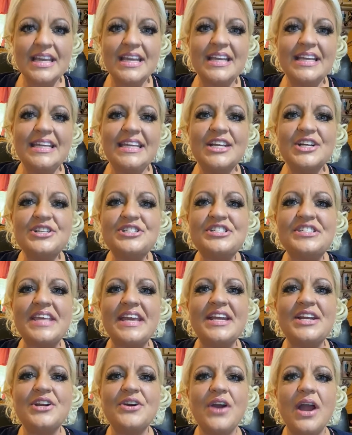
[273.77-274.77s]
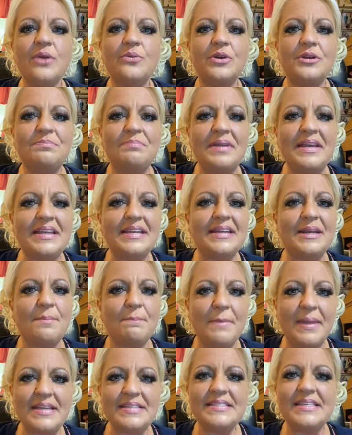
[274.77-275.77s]
Years later, I would meet an
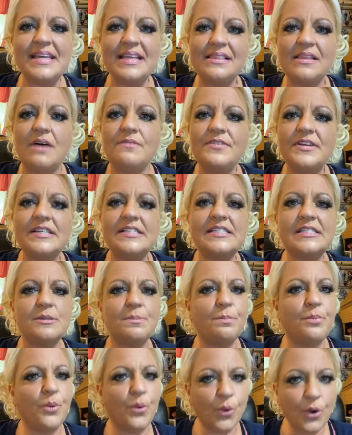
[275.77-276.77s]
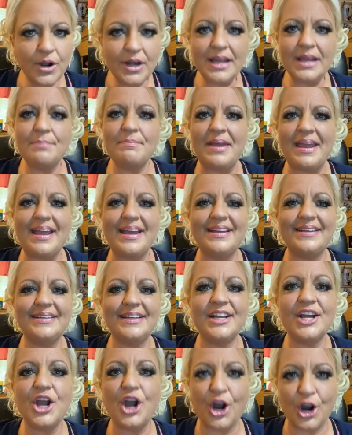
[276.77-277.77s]
amazing, loving, supporting man,
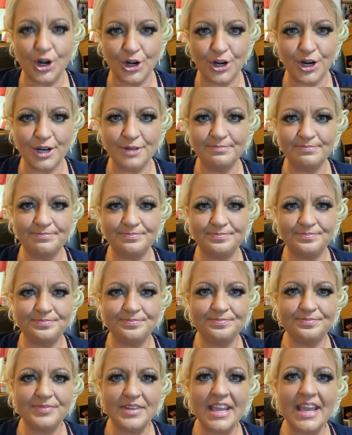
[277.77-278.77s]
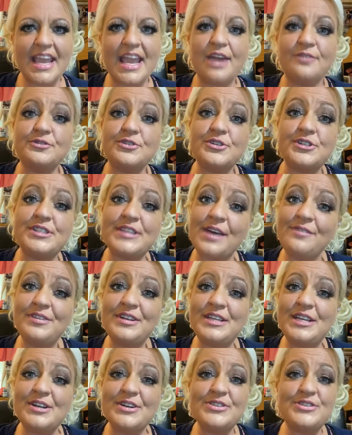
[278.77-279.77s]
Carter. After 7
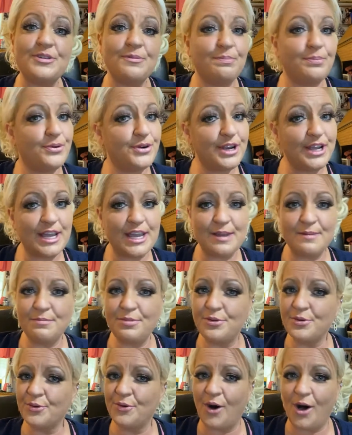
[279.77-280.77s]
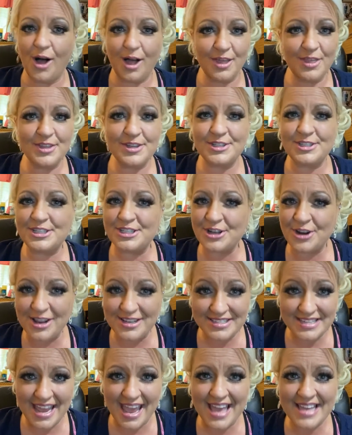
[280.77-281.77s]
years of putting him through all the
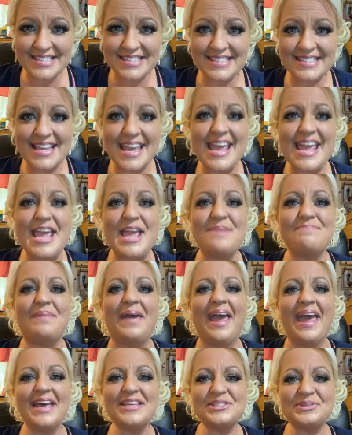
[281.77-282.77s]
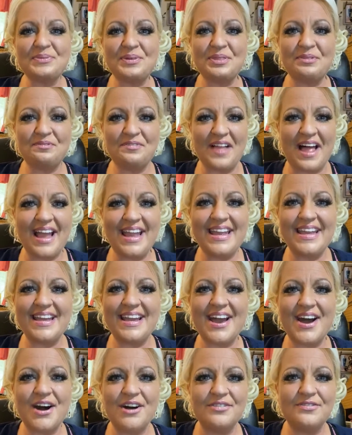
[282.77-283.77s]
tests, he passed with flying
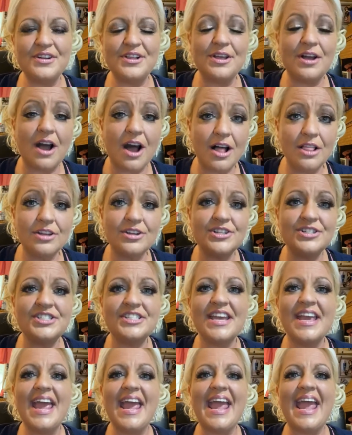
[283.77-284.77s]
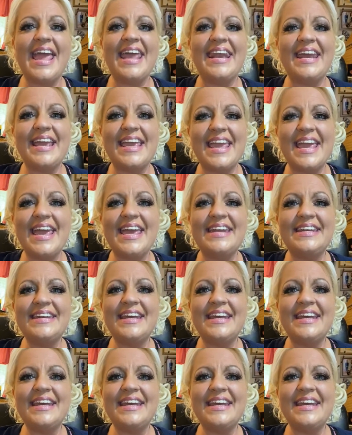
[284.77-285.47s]
colors, and again,